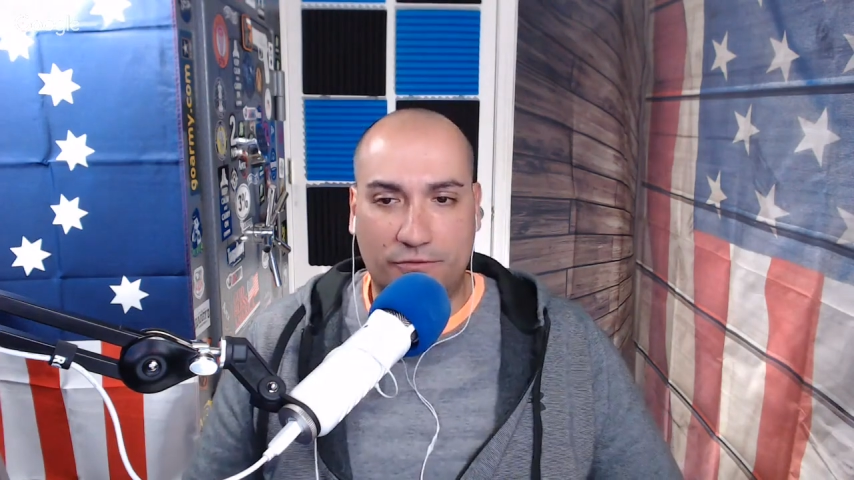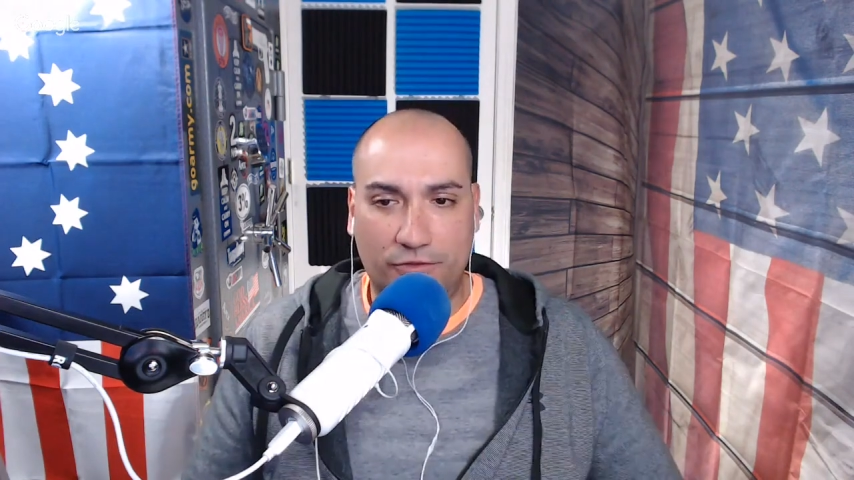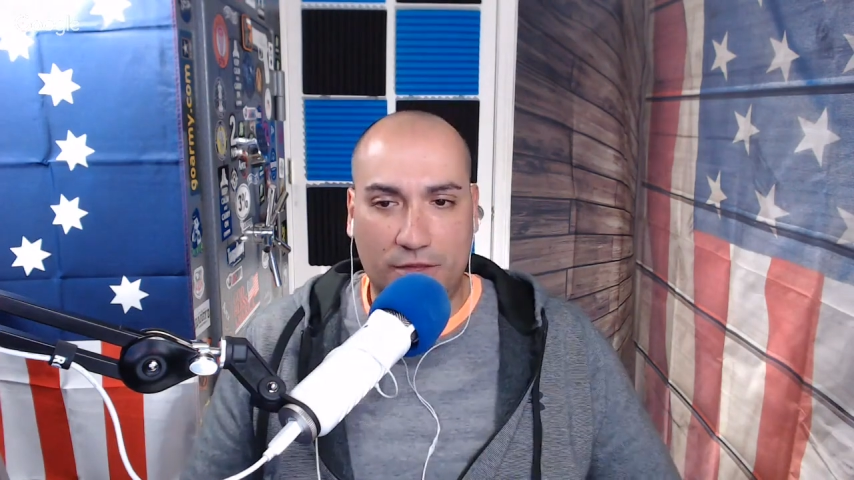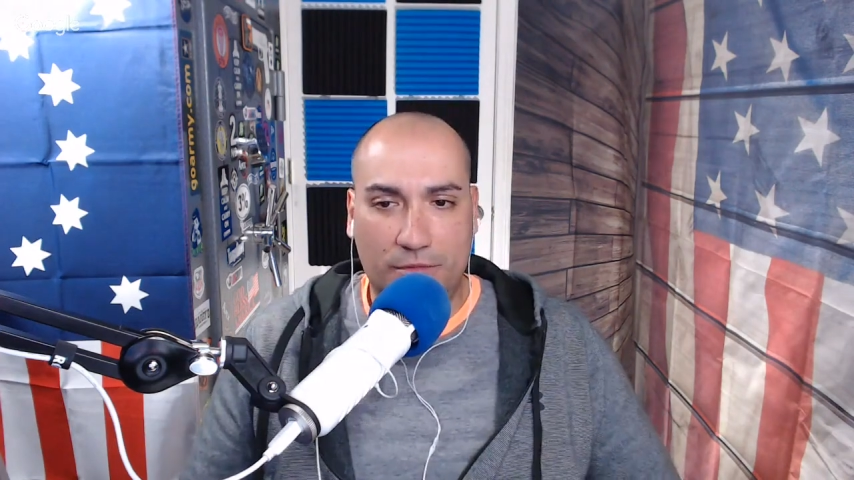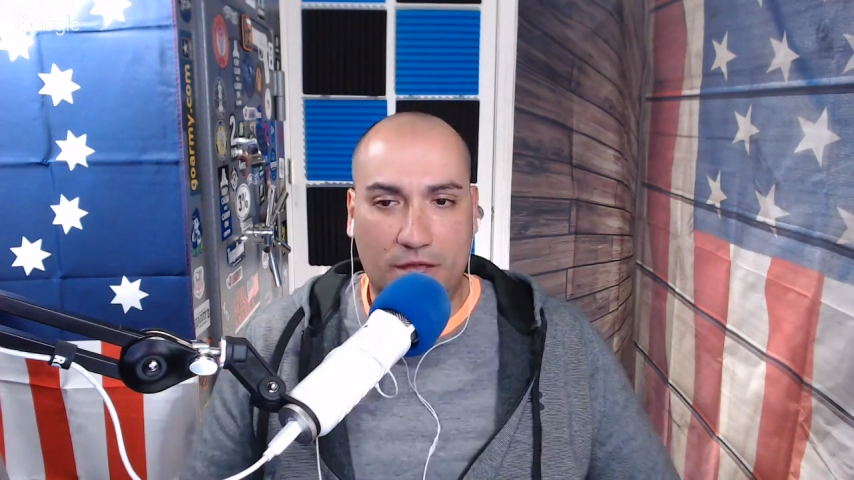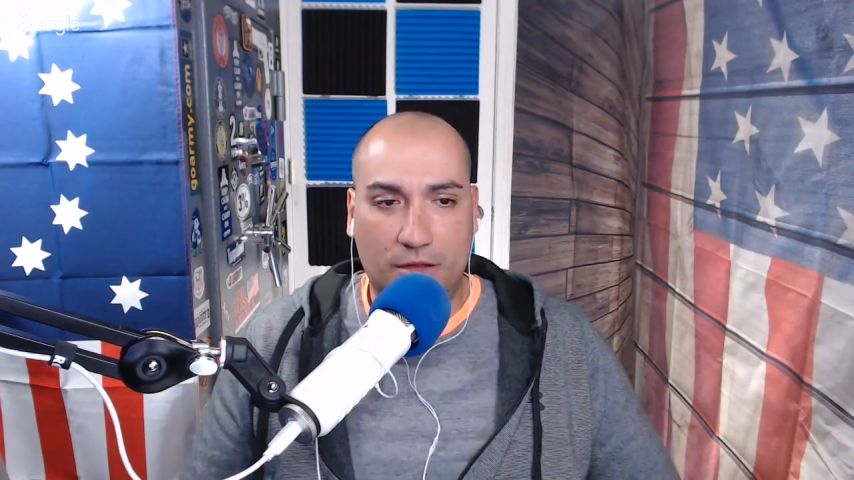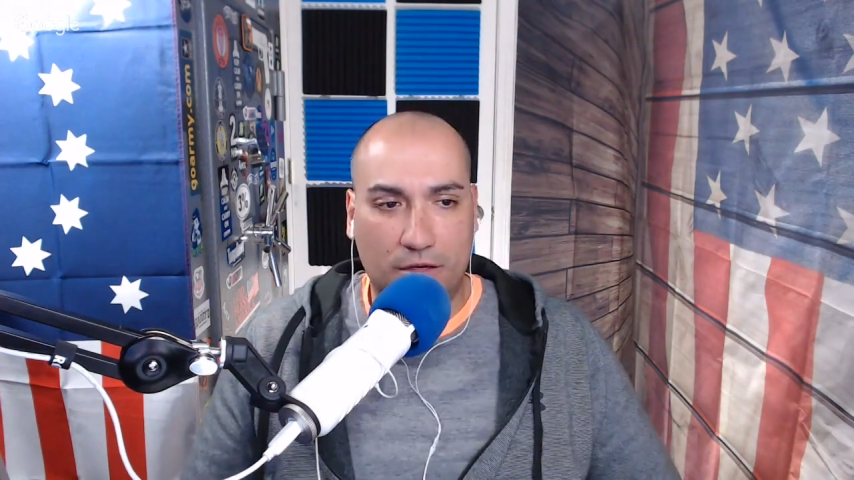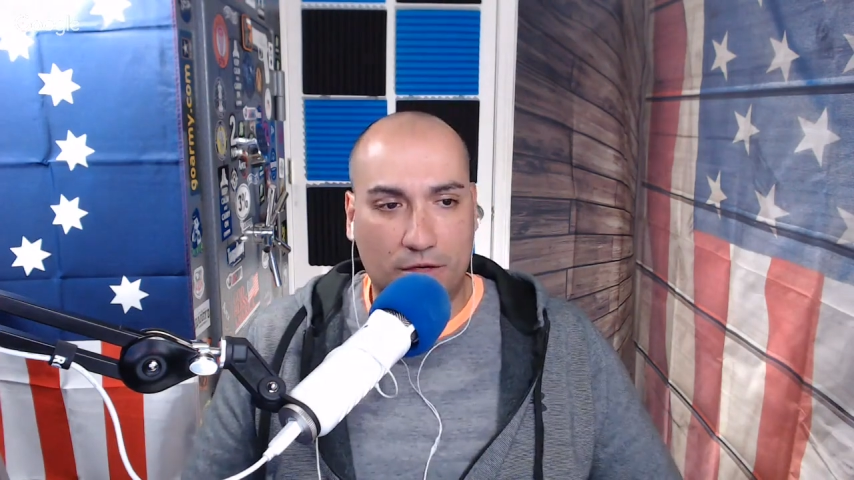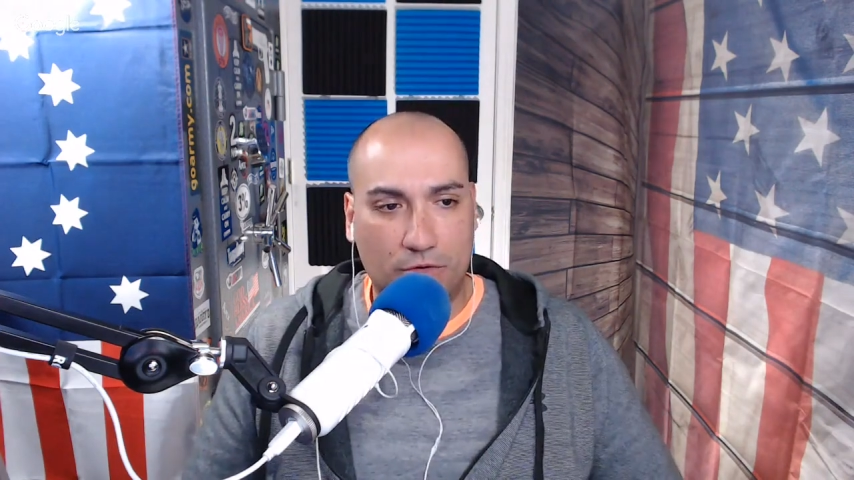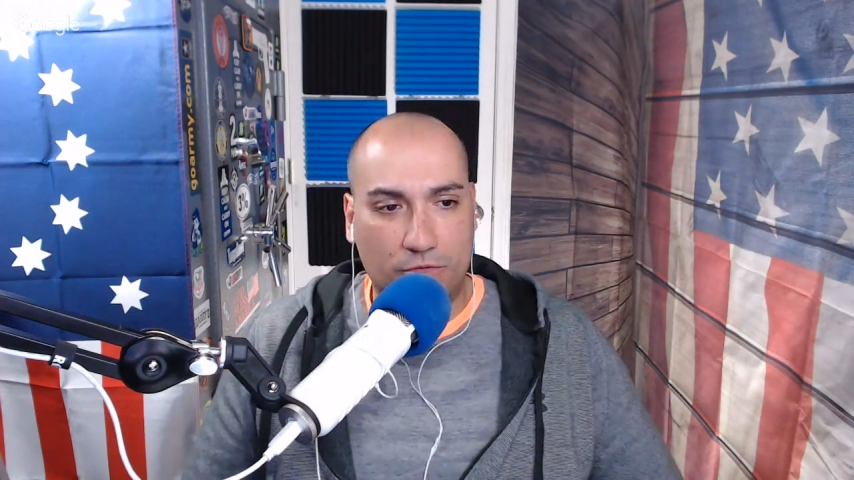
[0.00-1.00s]

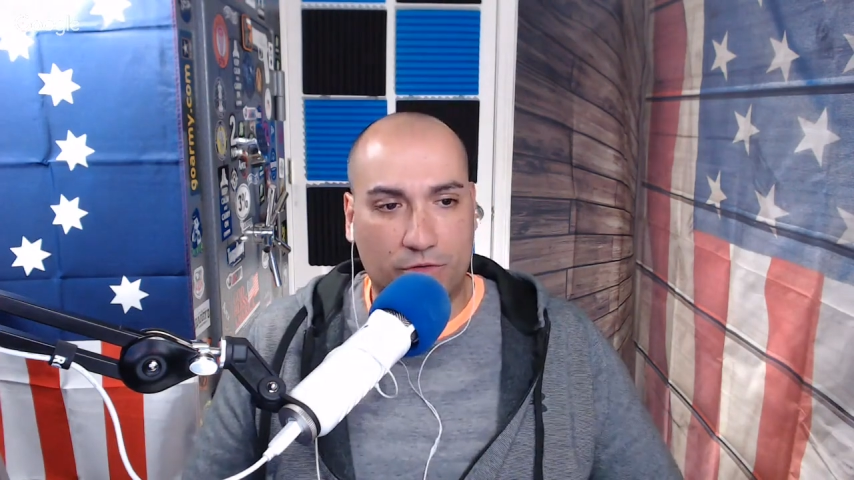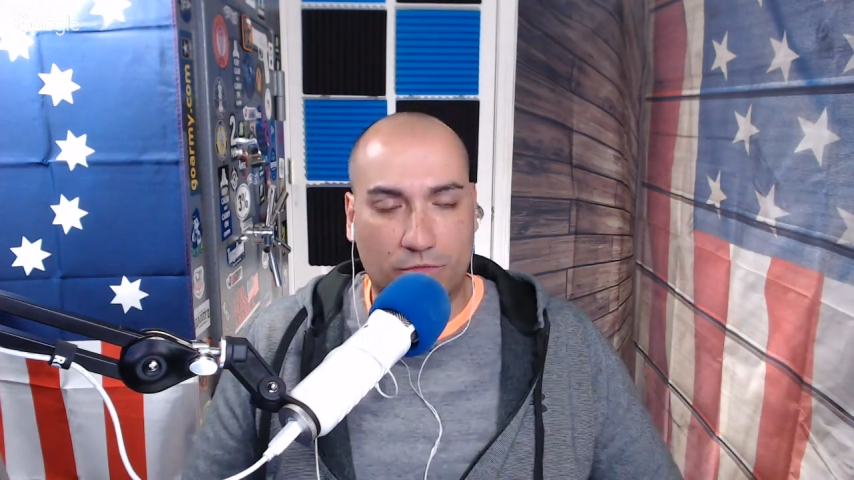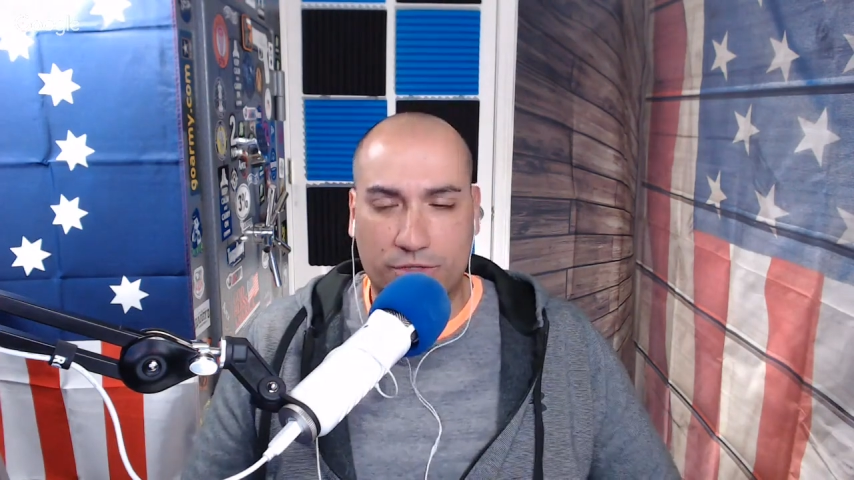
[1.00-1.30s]
female owned,